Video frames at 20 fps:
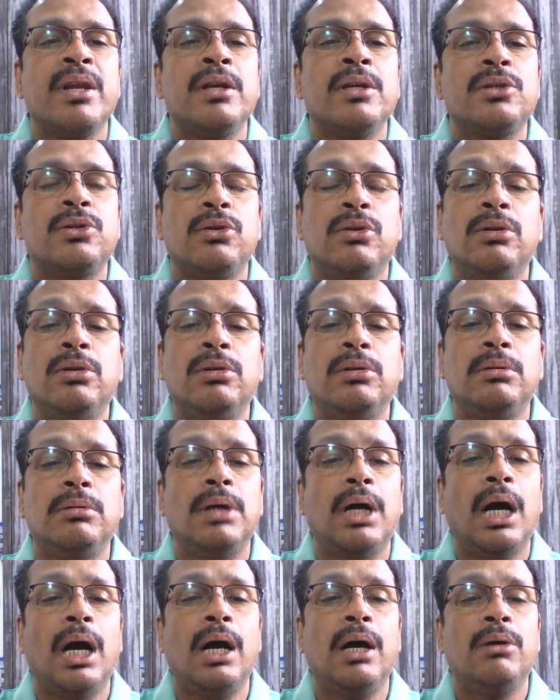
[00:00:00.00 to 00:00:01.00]
So
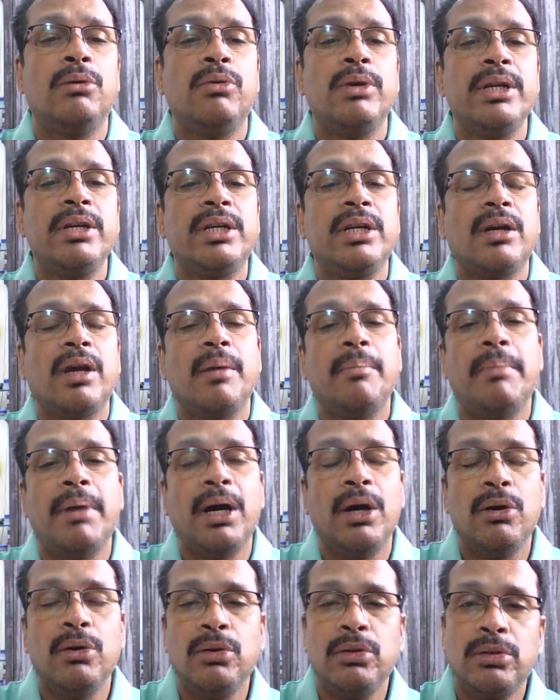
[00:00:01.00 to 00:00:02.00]
when you talk
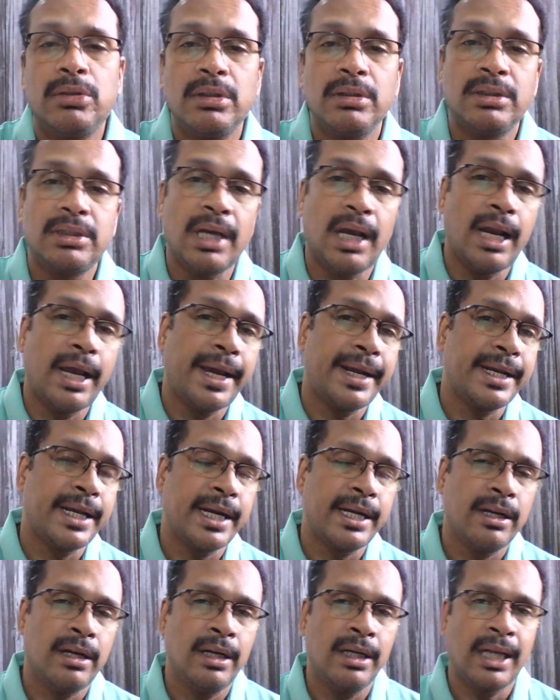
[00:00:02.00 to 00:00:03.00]
about saline
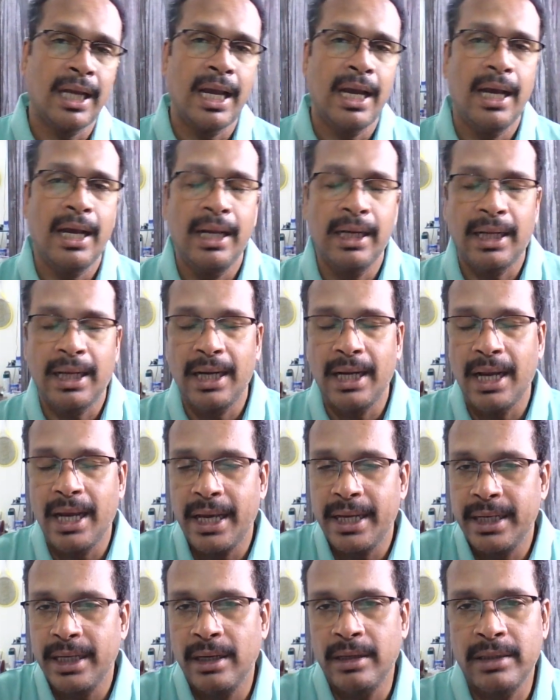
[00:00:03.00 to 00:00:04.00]
and
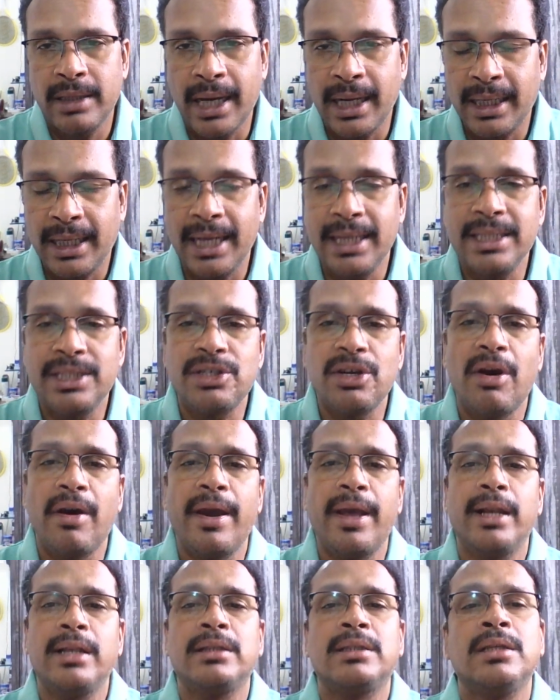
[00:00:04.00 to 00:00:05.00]
alkali
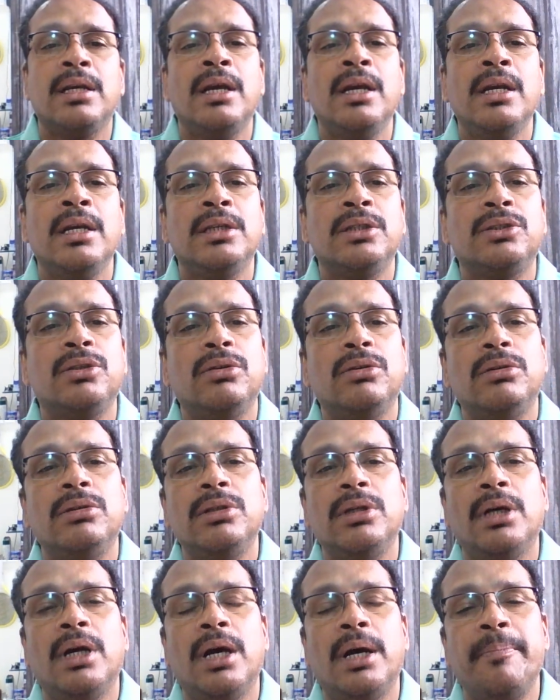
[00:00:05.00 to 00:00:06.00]
soils,
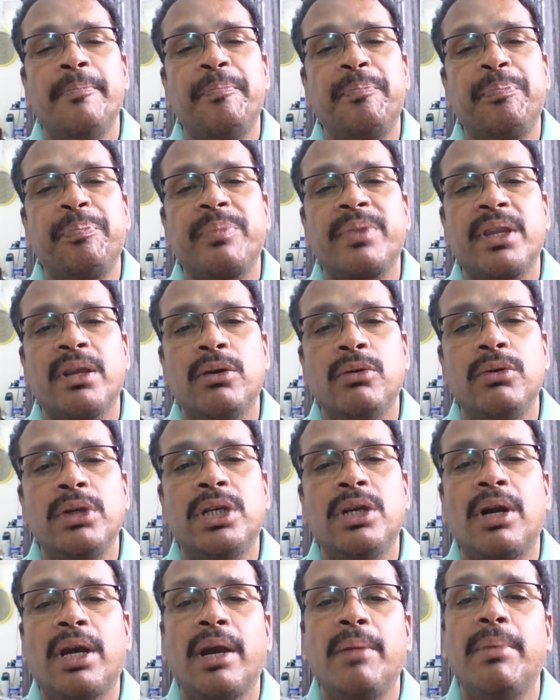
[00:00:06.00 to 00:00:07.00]
so we
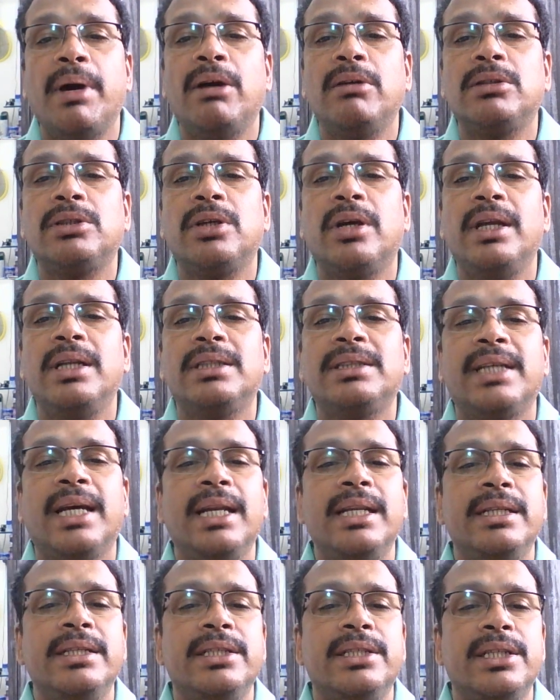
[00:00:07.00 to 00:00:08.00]
talk about soil
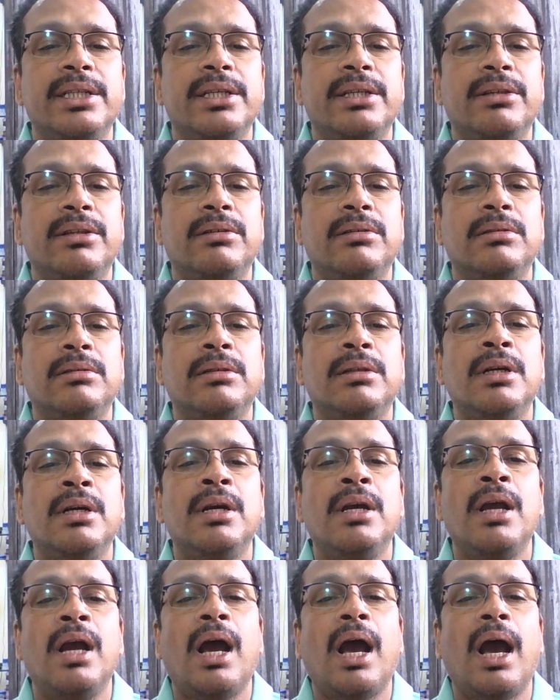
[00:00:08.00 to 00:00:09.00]
salinity, you know,
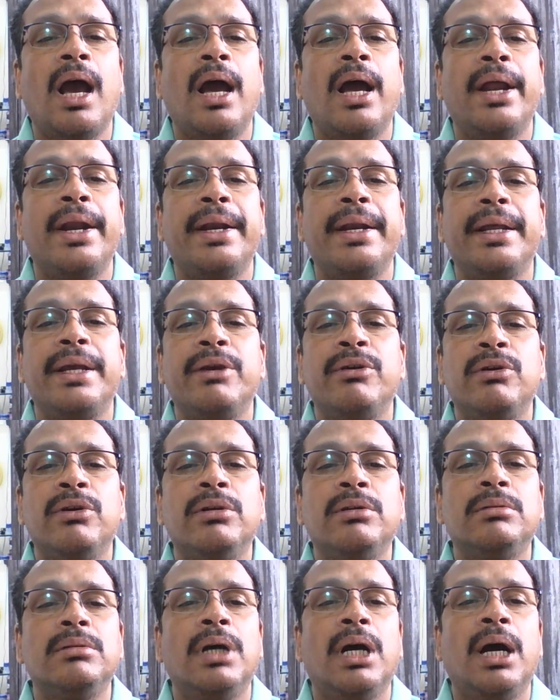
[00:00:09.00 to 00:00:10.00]
and you
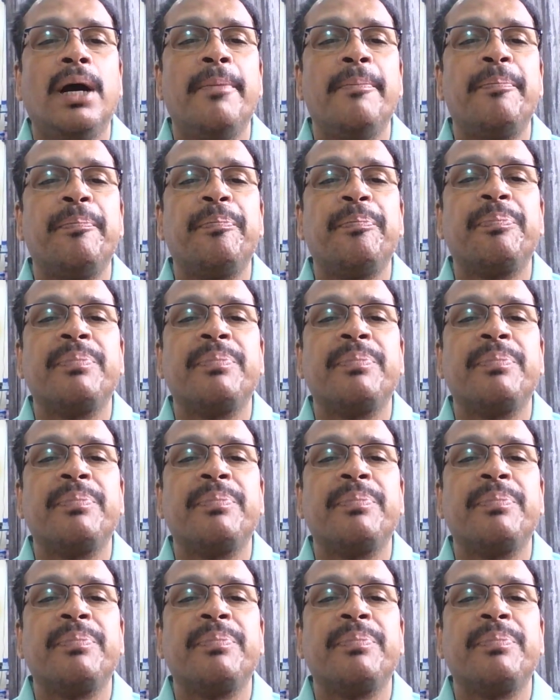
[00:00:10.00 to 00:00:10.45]
know,